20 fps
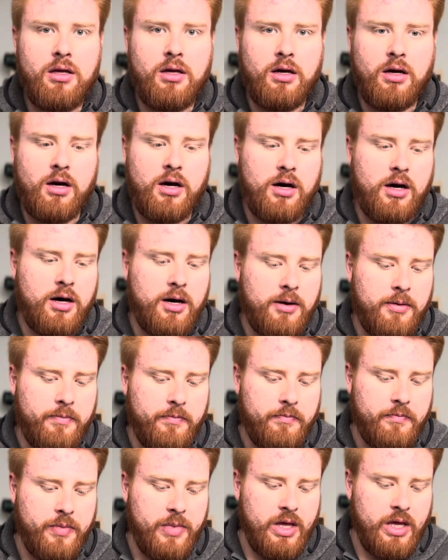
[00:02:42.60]

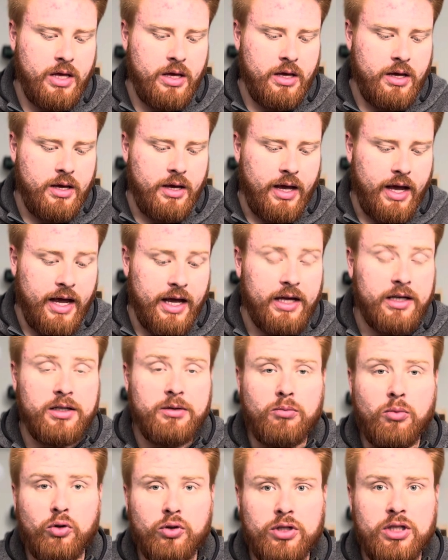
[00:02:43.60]
and
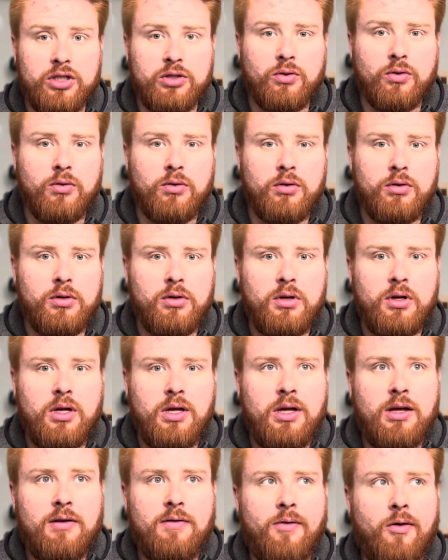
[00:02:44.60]
multi-tool
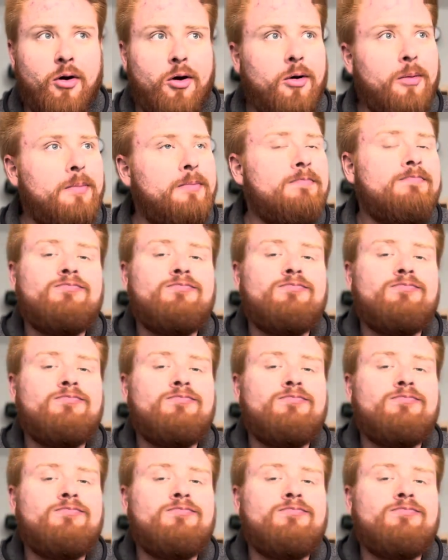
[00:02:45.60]
for